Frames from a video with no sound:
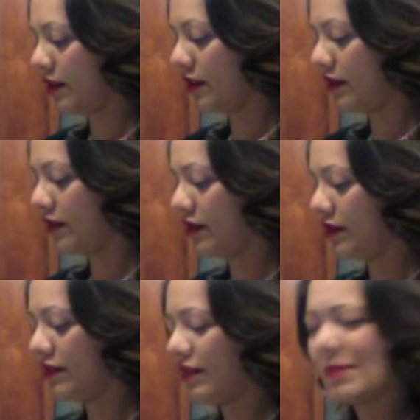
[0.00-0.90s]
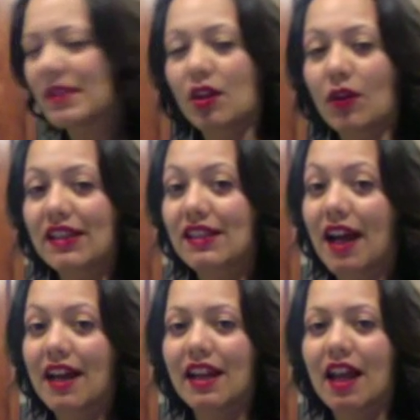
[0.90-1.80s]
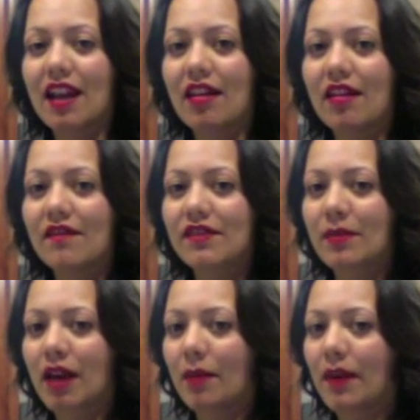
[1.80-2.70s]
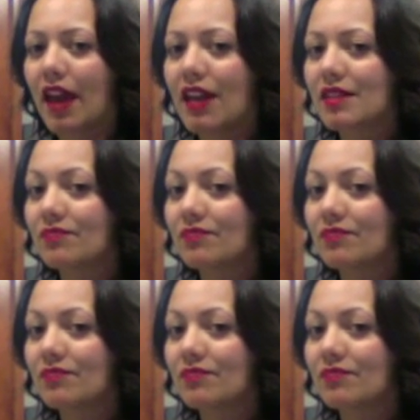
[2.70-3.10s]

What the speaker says: I'm so excited. I love some cupcakes.